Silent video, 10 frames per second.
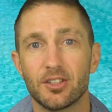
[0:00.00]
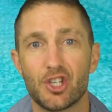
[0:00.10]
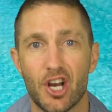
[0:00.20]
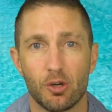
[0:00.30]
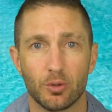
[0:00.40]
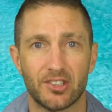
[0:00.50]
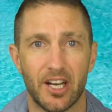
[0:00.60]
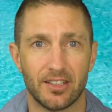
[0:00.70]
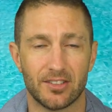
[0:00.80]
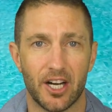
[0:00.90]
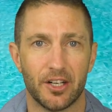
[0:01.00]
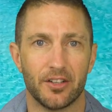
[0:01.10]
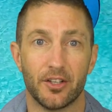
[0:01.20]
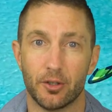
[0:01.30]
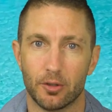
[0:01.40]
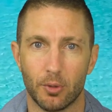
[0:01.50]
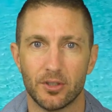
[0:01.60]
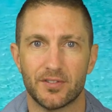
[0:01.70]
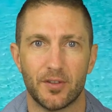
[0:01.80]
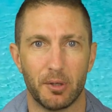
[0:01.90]
to the general settings area that you are
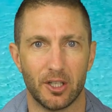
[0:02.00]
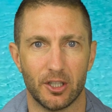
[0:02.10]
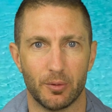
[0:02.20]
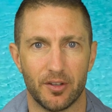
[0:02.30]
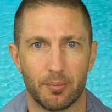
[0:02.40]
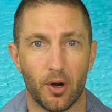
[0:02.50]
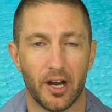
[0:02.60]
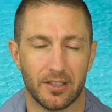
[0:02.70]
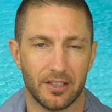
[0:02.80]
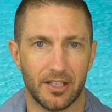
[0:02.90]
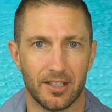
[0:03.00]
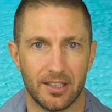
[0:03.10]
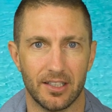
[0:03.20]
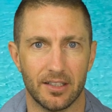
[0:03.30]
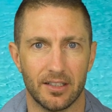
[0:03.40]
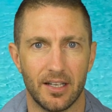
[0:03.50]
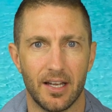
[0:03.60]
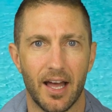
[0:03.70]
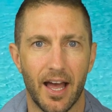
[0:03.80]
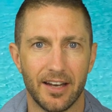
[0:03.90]
most familiar with by clicking here.
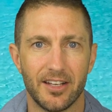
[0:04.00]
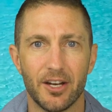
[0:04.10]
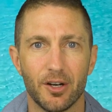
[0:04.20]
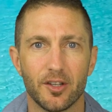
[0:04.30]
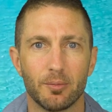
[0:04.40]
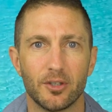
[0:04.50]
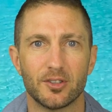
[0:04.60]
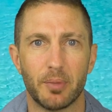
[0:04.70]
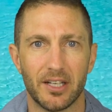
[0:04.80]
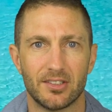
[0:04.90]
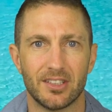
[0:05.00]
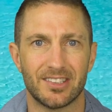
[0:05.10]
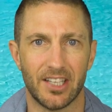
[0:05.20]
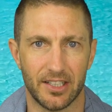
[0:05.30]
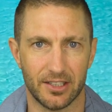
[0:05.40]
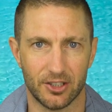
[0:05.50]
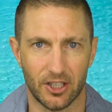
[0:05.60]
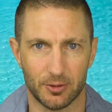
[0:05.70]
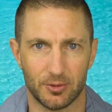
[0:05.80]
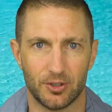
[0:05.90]
And here are the most basic setting
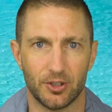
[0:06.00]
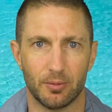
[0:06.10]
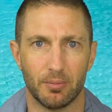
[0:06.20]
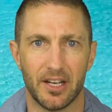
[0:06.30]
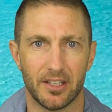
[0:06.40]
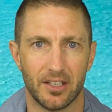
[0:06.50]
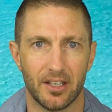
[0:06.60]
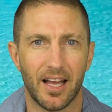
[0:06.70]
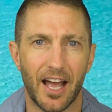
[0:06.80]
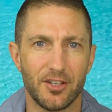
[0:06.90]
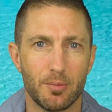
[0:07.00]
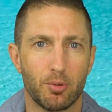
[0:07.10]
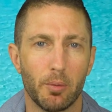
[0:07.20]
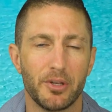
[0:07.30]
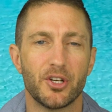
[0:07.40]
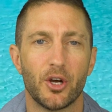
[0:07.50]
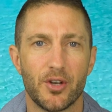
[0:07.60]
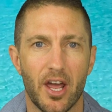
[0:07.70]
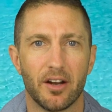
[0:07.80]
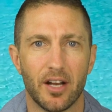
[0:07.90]
adjustments you can make. And you probably
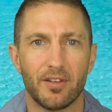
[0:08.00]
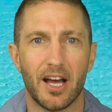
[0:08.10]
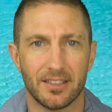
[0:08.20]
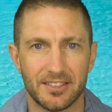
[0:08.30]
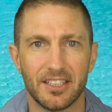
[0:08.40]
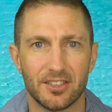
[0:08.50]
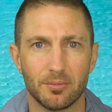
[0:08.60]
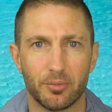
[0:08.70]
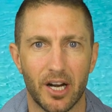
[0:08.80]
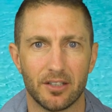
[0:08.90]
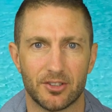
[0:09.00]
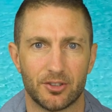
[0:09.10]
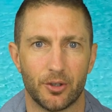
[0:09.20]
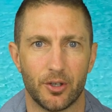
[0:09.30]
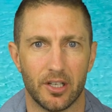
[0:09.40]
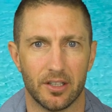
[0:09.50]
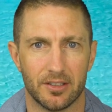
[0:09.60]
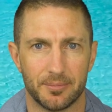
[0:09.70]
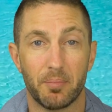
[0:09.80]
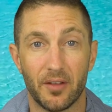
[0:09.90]
no doubt have had a decent browse through here.
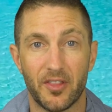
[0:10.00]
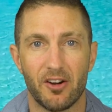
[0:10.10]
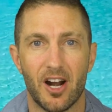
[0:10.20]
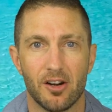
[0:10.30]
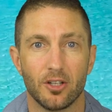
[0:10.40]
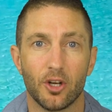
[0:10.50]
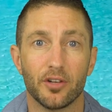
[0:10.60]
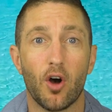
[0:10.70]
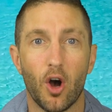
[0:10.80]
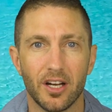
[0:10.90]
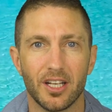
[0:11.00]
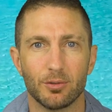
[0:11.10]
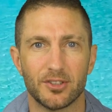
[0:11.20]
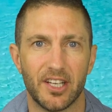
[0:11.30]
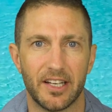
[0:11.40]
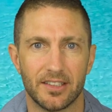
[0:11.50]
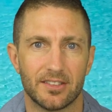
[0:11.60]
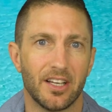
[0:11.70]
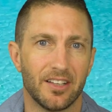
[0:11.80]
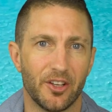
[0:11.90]
But there are a lot of high-level
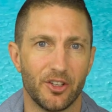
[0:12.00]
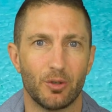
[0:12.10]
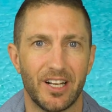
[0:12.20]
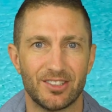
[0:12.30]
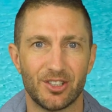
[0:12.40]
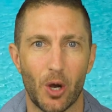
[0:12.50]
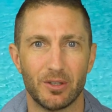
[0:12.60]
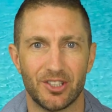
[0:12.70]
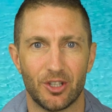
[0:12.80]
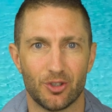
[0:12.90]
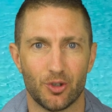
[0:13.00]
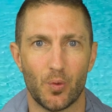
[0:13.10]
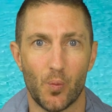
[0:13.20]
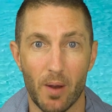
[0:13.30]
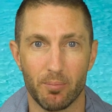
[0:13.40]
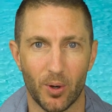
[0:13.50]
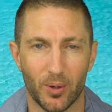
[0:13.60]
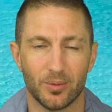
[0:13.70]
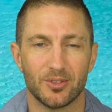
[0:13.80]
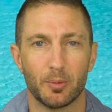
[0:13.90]
settings that you'll need to go into the Zoom web
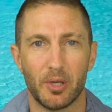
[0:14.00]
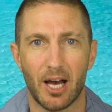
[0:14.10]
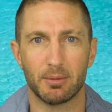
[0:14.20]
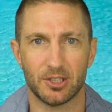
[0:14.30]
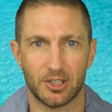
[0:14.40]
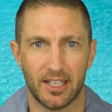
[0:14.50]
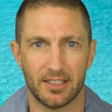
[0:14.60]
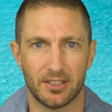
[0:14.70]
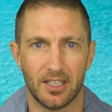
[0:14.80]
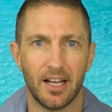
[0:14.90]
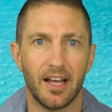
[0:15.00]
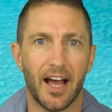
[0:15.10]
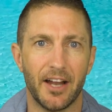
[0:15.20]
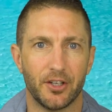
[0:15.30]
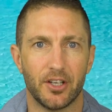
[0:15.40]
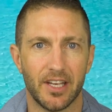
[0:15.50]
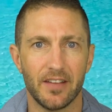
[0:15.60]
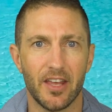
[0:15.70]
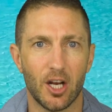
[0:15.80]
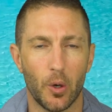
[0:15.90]
portal to be able to change. And you can
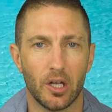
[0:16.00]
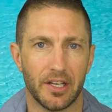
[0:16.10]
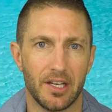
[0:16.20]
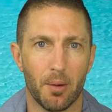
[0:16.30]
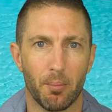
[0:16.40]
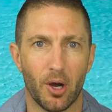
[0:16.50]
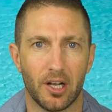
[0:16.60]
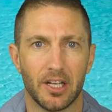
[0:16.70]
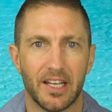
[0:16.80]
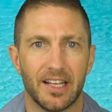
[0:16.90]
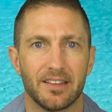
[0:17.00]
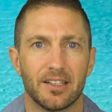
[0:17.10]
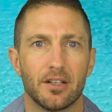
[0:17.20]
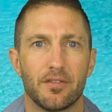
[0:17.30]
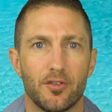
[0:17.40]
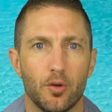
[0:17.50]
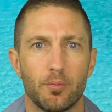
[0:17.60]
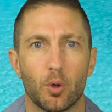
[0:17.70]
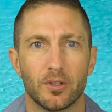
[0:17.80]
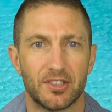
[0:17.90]
get there quickly by clicking the View
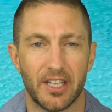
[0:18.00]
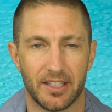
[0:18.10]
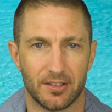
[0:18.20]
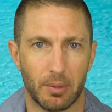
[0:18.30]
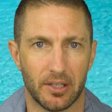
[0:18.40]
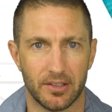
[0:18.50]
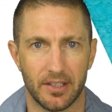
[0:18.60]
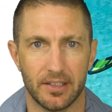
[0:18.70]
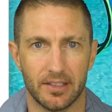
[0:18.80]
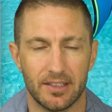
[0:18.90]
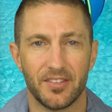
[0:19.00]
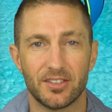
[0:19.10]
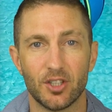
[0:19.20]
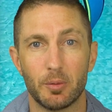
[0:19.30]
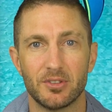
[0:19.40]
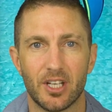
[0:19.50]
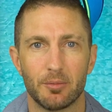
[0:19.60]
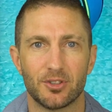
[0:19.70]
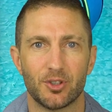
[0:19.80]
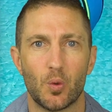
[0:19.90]
More Settings button here. This opens
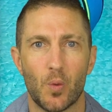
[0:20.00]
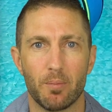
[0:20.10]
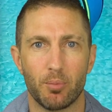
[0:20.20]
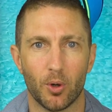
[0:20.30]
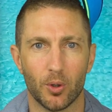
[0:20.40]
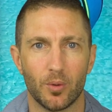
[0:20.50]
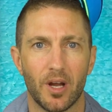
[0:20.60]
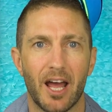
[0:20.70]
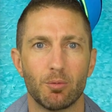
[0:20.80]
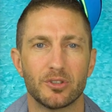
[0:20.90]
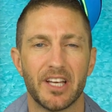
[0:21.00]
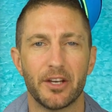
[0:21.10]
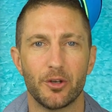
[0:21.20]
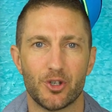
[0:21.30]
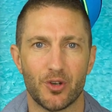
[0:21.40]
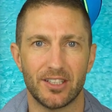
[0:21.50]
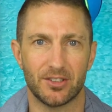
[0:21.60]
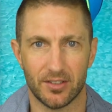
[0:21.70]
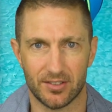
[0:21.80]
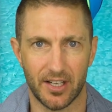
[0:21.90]
up the Zoom web portal and will take you straight
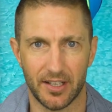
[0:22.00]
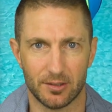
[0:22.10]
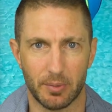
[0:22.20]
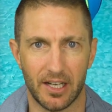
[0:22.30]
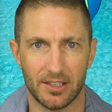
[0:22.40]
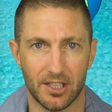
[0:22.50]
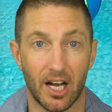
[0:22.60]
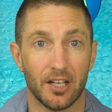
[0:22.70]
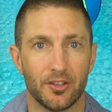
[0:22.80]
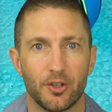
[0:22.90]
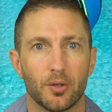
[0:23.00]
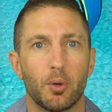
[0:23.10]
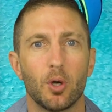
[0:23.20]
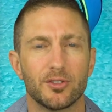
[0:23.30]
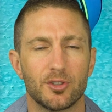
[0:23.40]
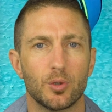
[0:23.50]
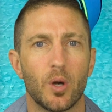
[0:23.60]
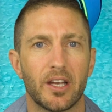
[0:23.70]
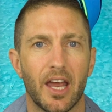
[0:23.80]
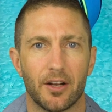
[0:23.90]
to the settings page under your
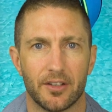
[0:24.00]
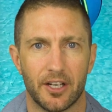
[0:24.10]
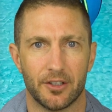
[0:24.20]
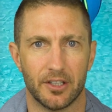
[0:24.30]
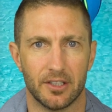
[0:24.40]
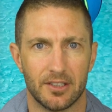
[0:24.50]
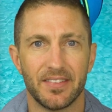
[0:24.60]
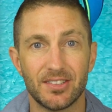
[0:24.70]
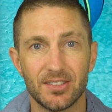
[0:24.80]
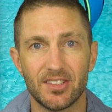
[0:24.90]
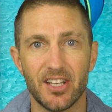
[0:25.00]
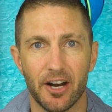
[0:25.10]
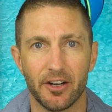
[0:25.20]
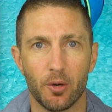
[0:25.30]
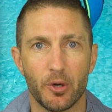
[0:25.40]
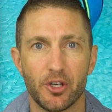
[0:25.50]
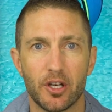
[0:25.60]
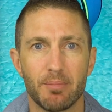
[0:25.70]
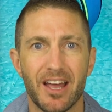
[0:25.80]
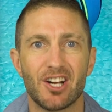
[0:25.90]
personal account area. This is the area where you
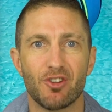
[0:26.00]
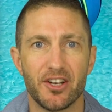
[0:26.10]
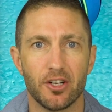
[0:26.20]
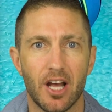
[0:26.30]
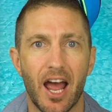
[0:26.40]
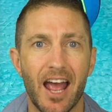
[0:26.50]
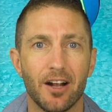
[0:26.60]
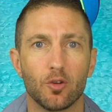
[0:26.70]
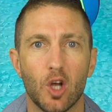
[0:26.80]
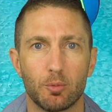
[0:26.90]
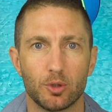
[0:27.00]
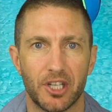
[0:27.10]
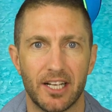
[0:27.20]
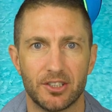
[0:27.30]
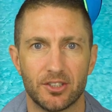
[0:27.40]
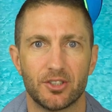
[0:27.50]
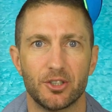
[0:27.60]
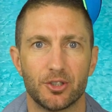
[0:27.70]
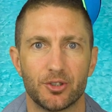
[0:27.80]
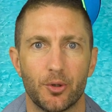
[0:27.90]
can make granular and global changes to
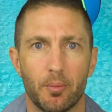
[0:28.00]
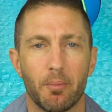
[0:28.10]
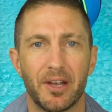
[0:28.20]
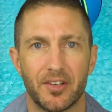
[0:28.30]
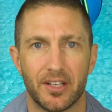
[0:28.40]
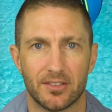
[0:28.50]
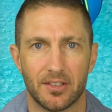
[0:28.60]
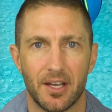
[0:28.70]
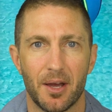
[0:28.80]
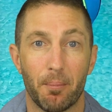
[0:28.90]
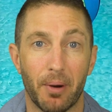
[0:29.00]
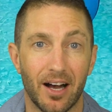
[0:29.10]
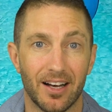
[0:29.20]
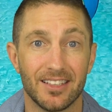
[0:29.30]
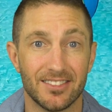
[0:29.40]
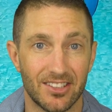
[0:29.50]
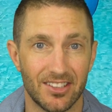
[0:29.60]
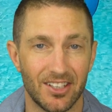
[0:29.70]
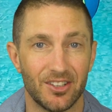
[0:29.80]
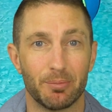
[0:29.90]
your Zoom meetings. But
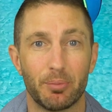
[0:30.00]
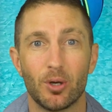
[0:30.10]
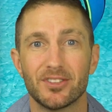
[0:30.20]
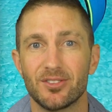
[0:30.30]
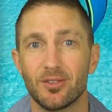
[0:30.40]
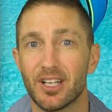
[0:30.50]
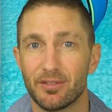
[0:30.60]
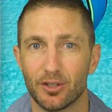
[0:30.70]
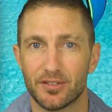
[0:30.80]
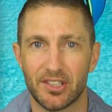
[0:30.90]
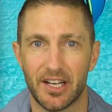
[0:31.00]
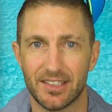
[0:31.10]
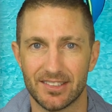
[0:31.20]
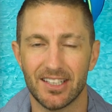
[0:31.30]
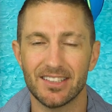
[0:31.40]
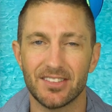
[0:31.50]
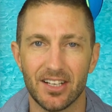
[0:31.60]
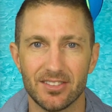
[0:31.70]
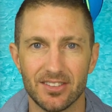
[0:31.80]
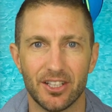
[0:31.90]
the personal level of settings
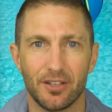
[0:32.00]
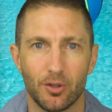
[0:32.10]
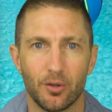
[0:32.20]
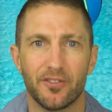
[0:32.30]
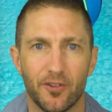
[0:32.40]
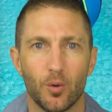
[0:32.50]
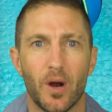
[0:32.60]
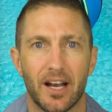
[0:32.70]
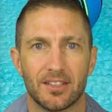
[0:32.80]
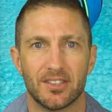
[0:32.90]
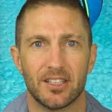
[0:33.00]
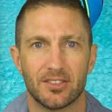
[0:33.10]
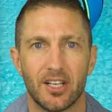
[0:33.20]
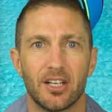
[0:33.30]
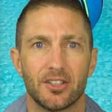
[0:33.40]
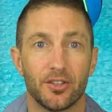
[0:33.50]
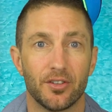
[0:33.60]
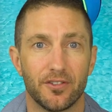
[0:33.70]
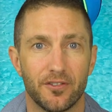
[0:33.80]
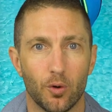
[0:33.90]
doesn't give you full access to
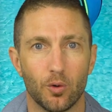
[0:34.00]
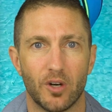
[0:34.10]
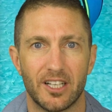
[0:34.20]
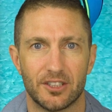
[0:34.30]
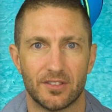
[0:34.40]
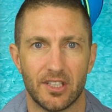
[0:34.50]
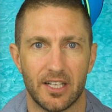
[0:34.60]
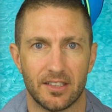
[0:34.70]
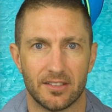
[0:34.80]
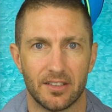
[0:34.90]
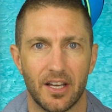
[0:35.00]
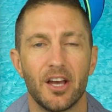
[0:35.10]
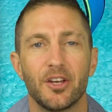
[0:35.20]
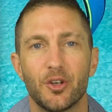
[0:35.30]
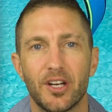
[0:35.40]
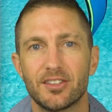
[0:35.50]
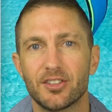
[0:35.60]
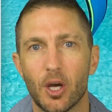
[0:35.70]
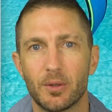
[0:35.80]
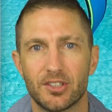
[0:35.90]
the full range of settings. You need
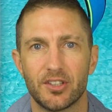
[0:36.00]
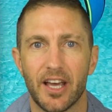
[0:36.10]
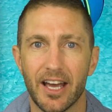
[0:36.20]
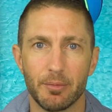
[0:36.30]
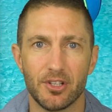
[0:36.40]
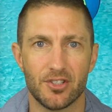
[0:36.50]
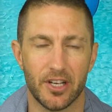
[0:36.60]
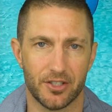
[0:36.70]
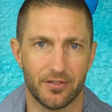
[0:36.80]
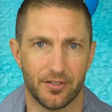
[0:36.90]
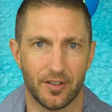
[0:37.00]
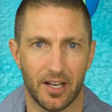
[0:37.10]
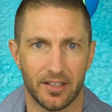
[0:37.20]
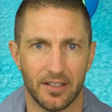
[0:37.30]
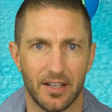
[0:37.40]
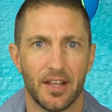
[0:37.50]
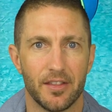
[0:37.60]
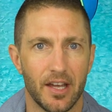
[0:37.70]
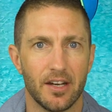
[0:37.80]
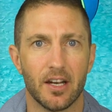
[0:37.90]
to go into the admin section for that,
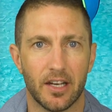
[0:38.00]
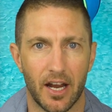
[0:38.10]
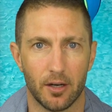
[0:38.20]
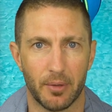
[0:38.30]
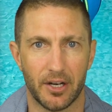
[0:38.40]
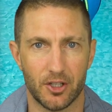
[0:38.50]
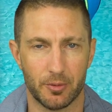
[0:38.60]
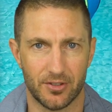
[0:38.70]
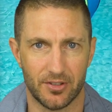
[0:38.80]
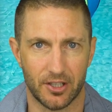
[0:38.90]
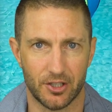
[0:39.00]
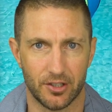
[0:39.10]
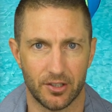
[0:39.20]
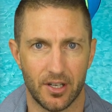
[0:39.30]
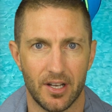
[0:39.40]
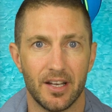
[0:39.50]
then account management section.